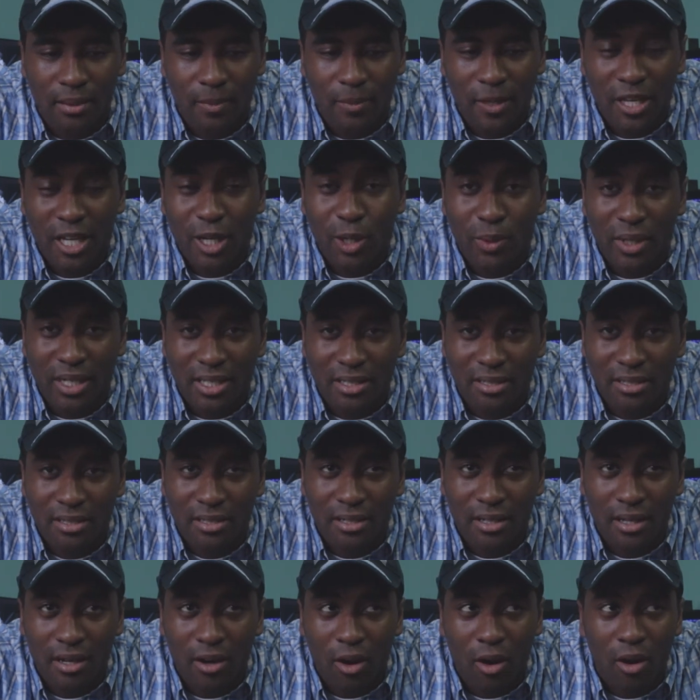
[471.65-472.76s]
EOS
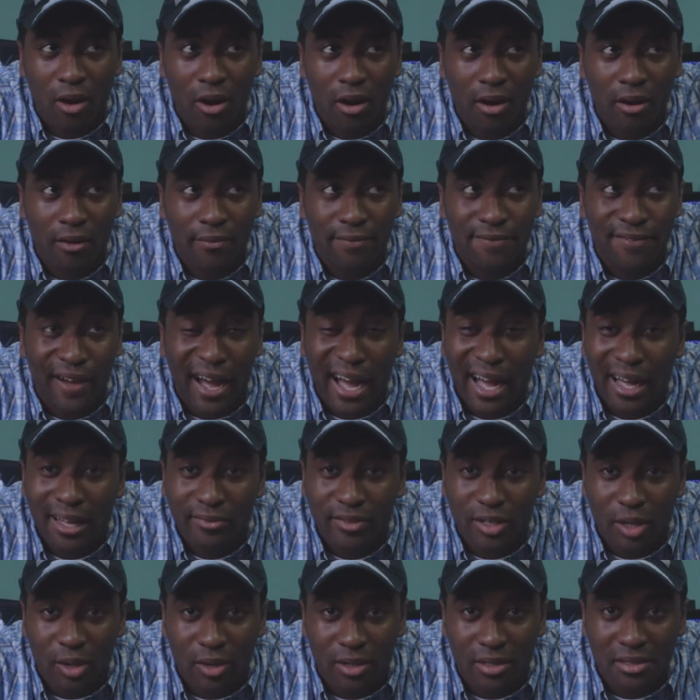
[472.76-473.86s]
R5
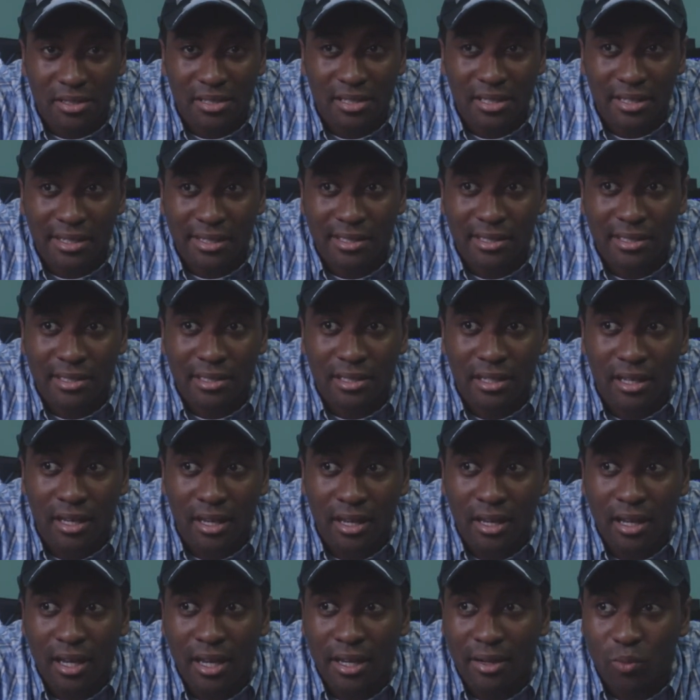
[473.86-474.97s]
and R6
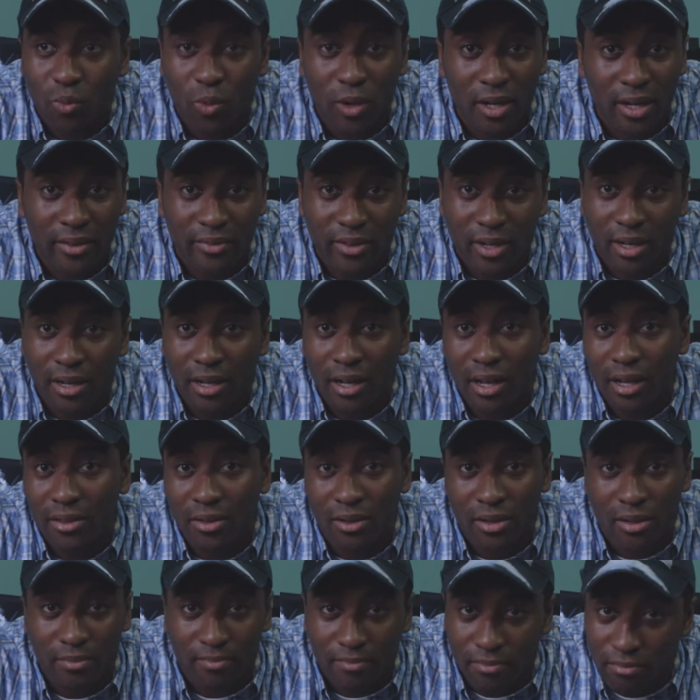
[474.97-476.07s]
and whatever
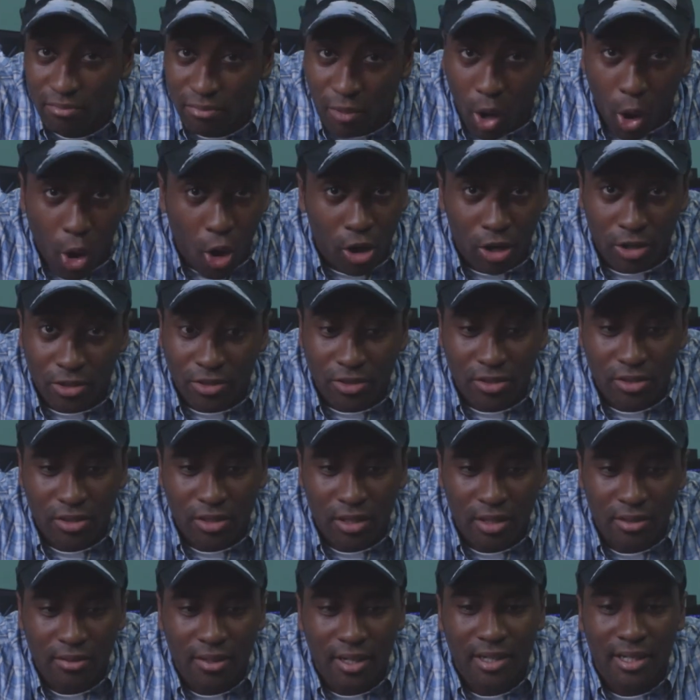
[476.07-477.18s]
other Rs
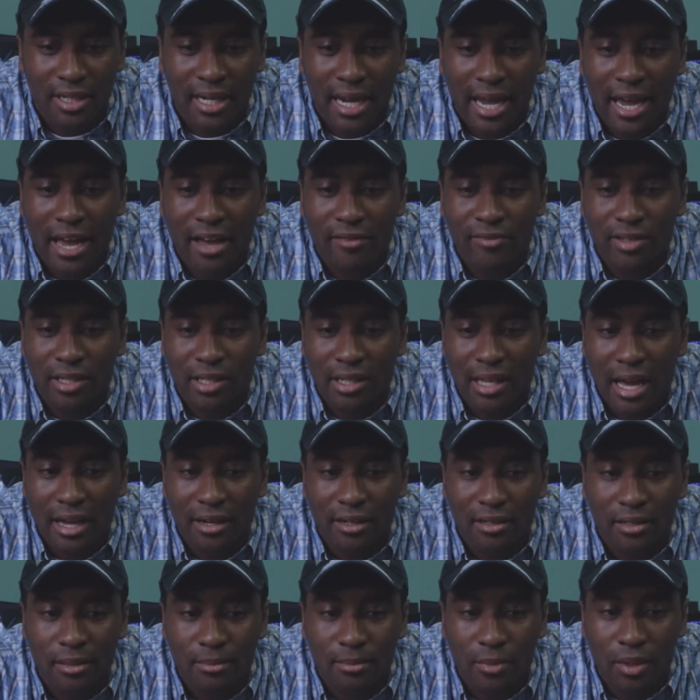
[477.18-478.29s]
they're gonna have in the
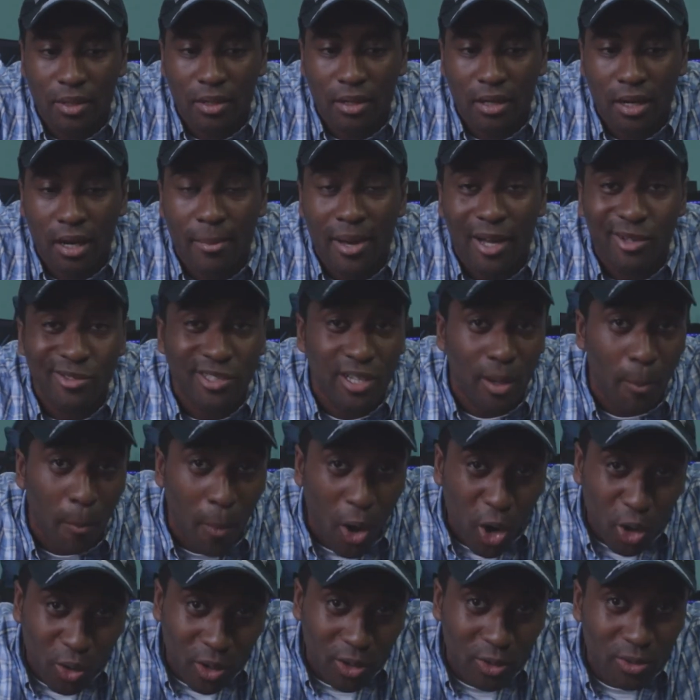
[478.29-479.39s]
lineup come out
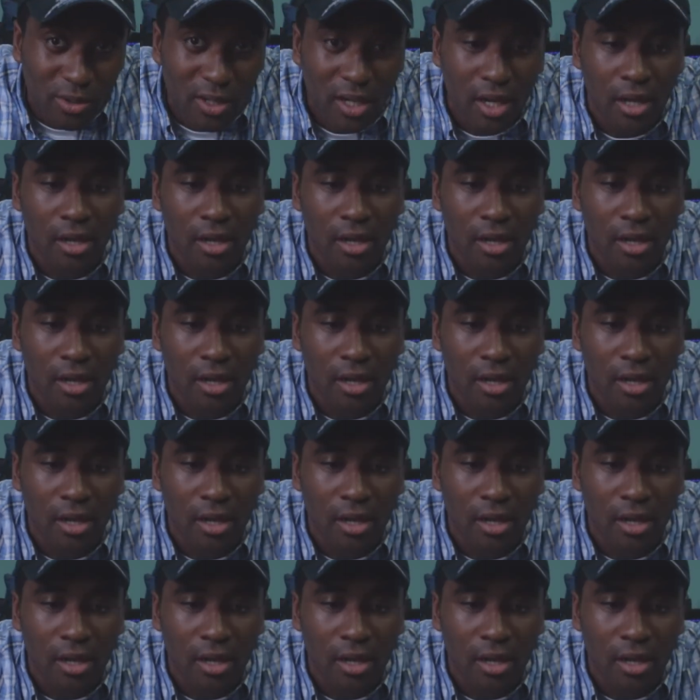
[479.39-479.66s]
tomorrow,